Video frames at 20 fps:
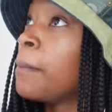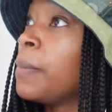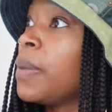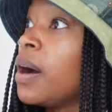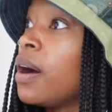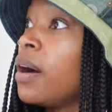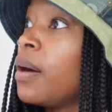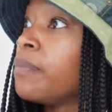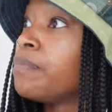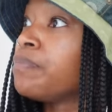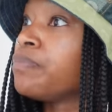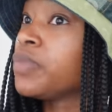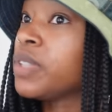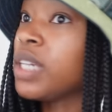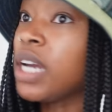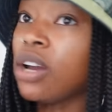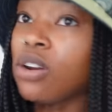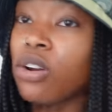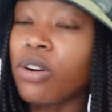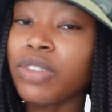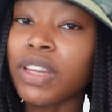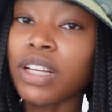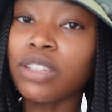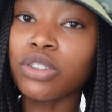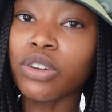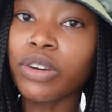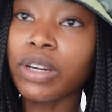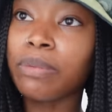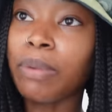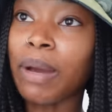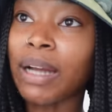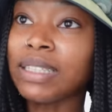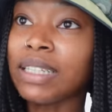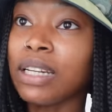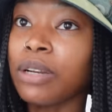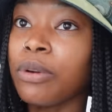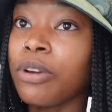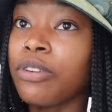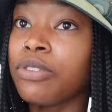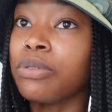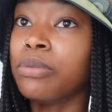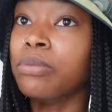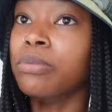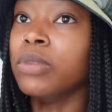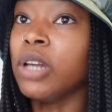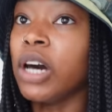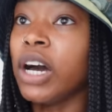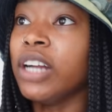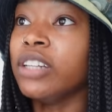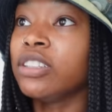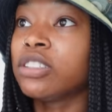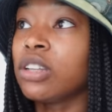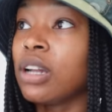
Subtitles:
But yeah, a lot of things are already packed anyway from Nige.